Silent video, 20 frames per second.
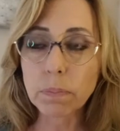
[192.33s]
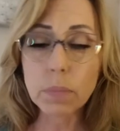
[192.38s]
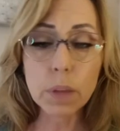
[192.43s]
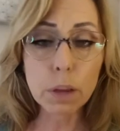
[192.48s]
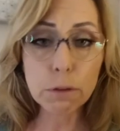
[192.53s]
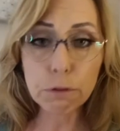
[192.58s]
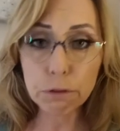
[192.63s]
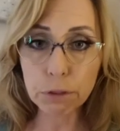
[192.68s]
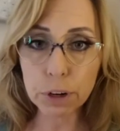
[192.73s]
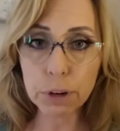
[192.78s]

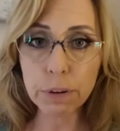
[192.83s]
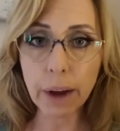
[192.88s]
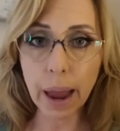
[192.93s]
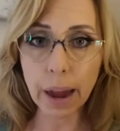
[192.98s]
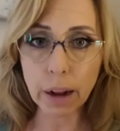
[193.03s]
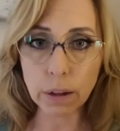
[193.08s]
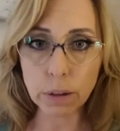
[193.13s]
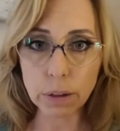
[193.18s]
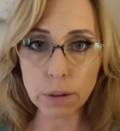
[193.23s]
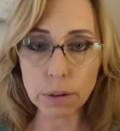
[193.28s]
free
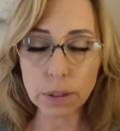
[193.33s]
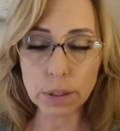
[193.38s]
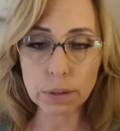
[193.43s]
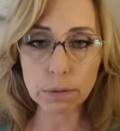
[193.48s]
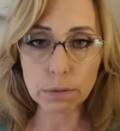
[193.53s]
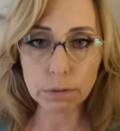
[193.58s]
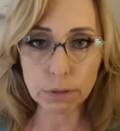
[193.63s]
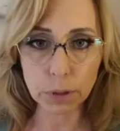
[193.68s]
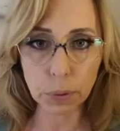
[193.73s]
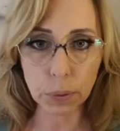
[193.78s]
radicals
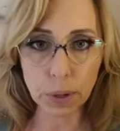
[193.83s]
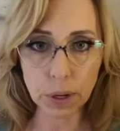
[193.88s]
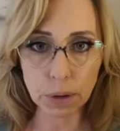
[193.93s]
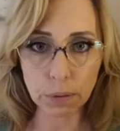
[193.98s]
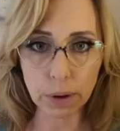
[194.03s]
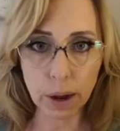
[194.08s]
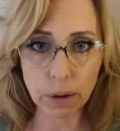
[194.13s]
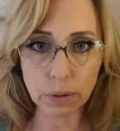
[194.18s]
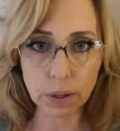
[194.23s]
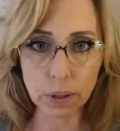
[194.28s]
floating
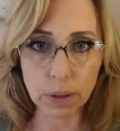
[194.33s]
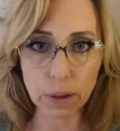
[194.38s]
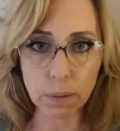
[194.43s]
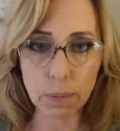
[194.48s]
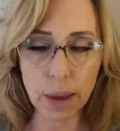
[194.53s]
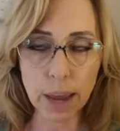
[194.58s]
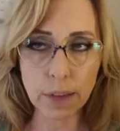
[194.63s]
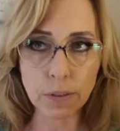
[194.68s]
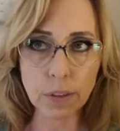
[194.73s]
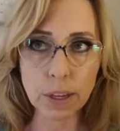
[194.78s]
around in
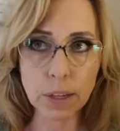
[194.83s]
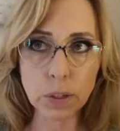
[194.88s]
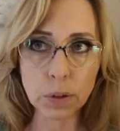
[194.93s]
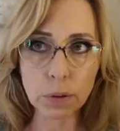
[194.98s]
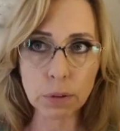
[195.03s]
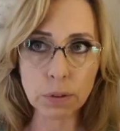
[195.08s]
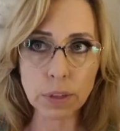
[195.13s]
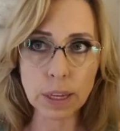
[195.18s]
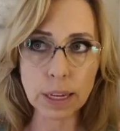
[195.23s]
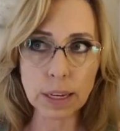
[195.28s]
them. And these
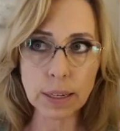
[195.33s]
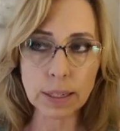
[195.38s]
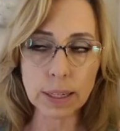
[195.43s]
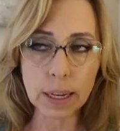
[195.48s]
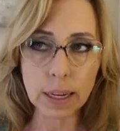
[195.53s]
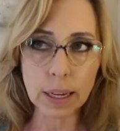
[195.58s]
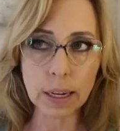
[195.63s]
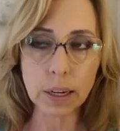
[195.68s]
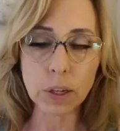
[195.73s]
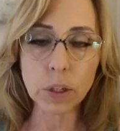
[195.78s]
are things
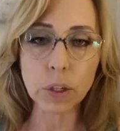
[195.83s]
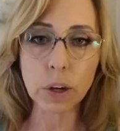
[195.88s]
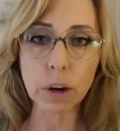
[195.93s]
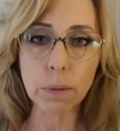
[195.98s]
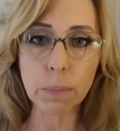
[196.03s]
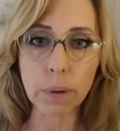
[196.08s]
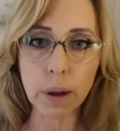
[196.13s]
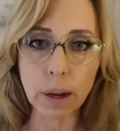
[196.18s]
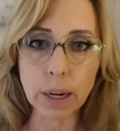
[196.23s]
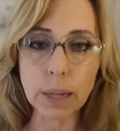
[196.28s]
that get into
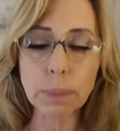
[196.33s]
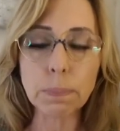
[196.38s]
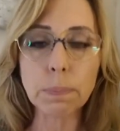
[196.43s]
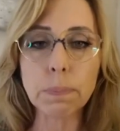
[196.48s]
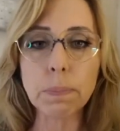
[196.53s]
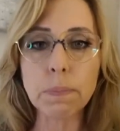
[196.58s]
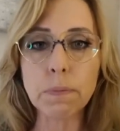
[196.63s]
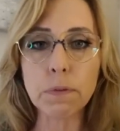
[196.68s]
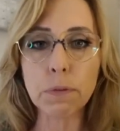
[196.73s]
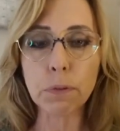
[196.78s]
our body
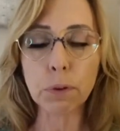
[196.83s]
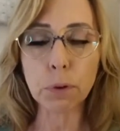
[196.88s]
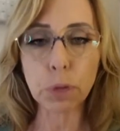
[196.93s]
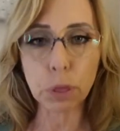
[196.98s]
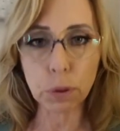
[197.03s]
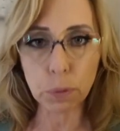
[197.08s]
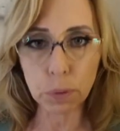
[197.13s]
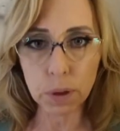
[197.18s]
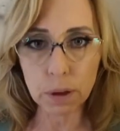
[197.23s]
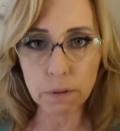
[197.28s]
through
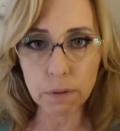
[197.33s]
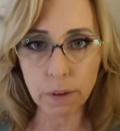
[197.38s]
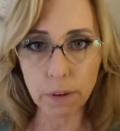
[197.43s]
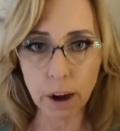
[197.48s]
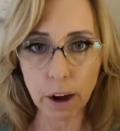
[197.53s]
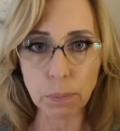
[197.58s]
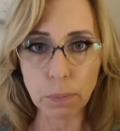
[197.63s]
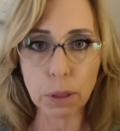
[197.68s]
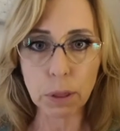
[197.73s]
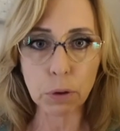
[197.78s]
the
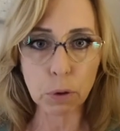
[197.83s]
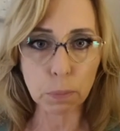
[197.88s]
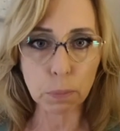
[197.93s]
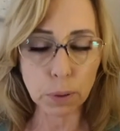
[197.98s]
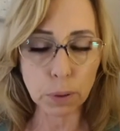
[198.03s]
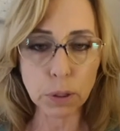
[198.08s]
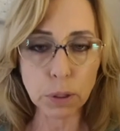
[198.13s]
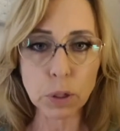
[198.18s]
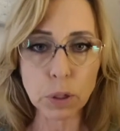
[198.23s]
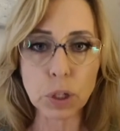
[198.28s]
environment, through
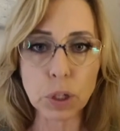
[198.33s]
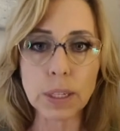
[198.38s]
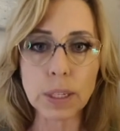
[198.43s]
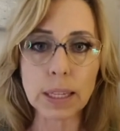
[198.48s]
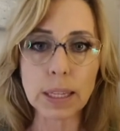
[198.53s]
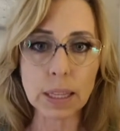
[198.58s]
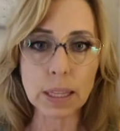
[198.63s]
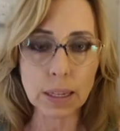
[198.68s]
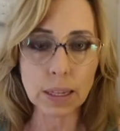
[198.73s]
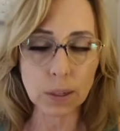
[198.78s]
pollutions
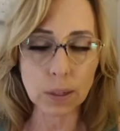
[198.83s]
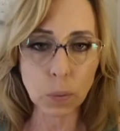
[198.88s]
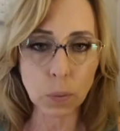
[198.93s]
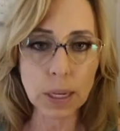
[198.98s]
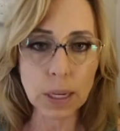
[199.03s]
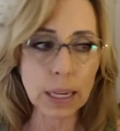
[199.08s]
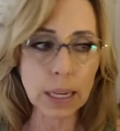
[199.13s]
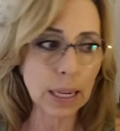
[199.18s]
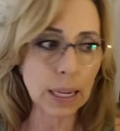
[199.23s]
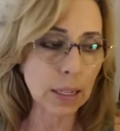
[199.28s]
and things that we
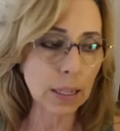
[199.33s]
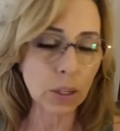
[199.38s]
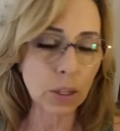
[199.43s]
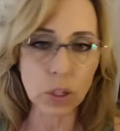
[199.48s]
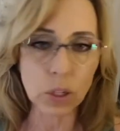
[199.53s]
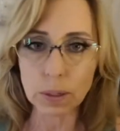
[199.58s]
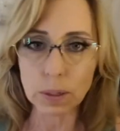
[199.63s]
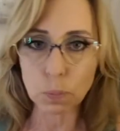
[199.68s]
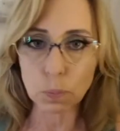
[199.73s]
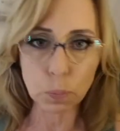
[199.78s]
eat and
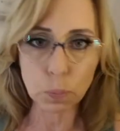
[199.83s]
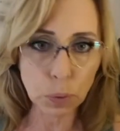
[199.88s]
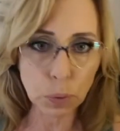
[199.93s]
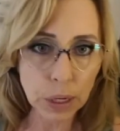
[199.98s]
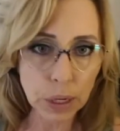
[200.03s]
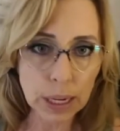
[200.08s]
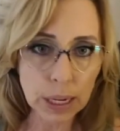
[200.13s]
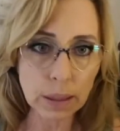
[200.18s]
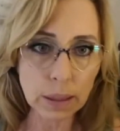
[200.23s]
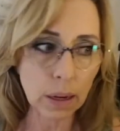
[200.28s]
just
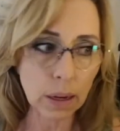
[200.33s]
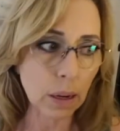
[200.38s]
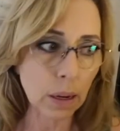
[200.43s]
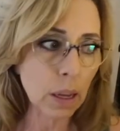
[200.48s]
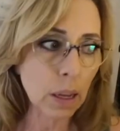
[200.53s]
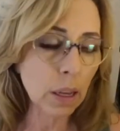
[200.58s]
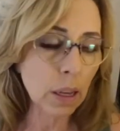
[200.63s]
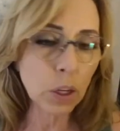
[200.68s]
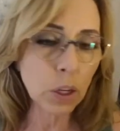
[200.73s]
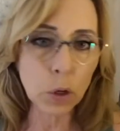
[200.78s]
breathe, and
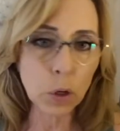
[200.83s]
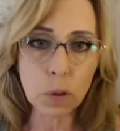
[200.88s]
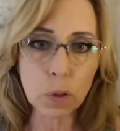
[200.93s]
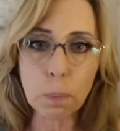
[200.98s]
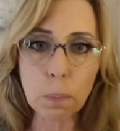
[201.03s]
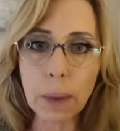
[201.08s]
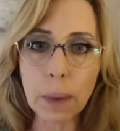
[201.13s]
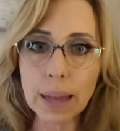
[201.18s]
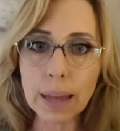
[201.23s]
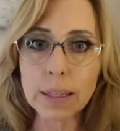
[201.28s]
the
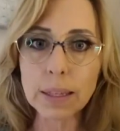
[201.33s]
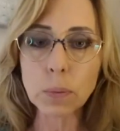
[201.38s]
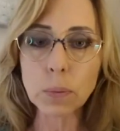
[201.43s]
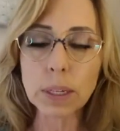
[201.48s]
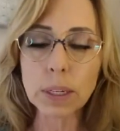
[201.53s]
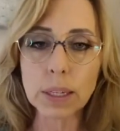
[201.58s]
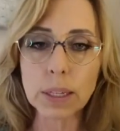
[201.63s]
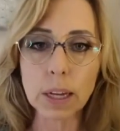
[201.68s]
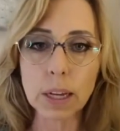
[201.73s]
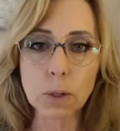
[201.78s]
beds that
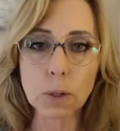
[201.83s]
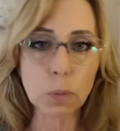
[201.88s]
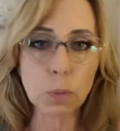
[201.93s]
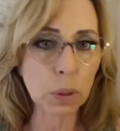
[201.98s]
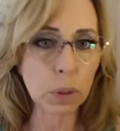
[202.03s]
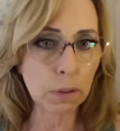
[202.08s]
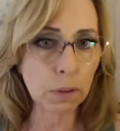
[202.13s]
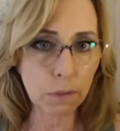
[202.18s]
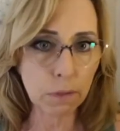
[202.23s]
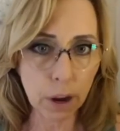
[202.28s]
we touch
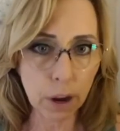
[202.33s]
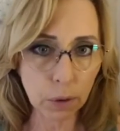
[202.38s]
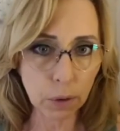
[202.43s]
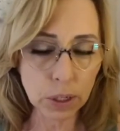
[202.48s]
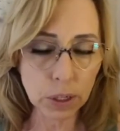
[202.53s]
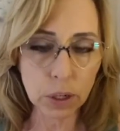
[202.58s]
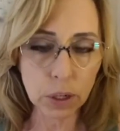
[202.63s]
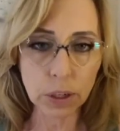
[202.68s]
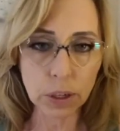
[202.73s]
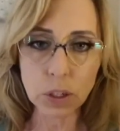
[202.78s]
with the fire
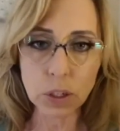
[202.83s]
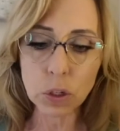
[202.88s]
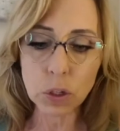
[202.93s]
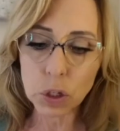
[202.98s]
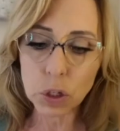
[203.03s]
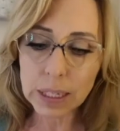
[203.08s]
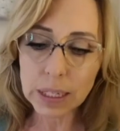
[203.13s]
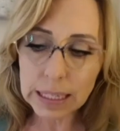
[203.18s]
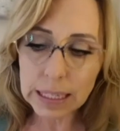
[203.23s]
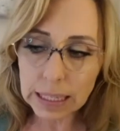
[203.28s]
retardants.
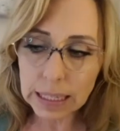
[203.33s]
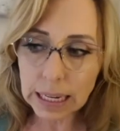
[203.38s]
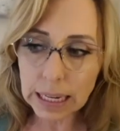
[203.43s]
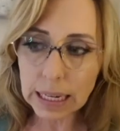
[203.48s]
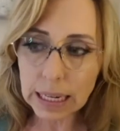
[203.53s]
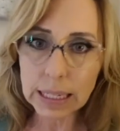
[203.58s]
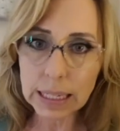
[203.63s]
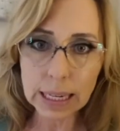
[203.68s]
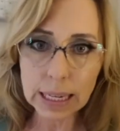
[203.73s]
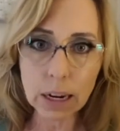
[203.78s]
There's just
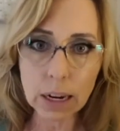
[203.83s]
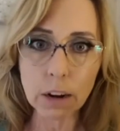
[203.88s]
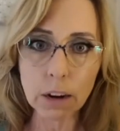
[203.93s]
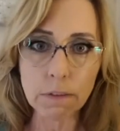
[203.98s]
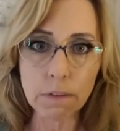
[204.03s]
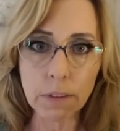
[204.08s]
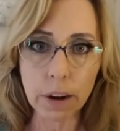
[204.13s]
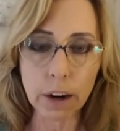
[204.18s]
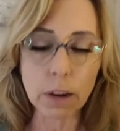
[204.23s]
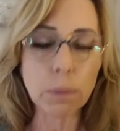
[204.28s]
things in our
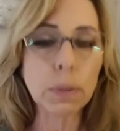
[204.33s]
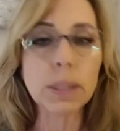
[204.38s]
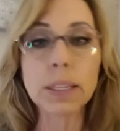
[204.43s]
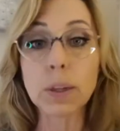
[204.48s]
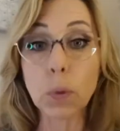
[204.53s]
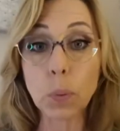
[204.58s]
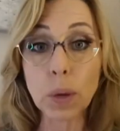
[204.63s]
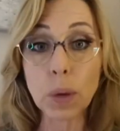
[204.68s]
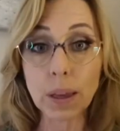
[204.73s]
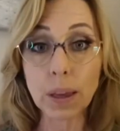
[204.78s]
environments
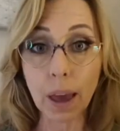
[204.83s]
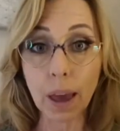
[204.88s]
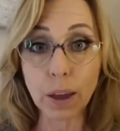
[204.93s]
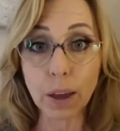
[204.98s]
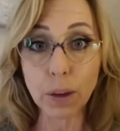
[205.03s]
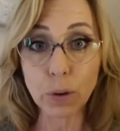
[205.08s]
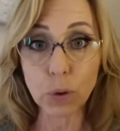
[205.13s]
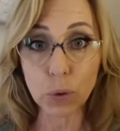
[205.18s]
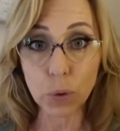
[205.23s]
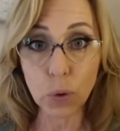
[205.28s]
that we can't
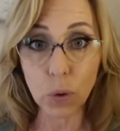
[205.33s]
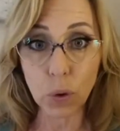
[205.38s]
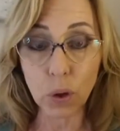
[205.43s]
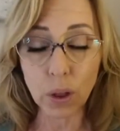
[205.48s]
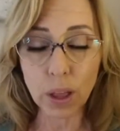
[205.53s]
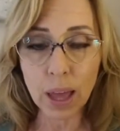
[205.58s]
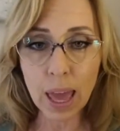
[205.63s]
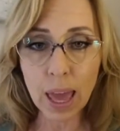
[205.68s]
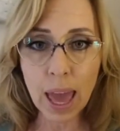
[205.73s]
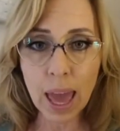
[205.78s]

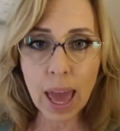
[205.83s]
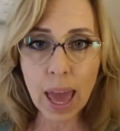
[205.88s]
control.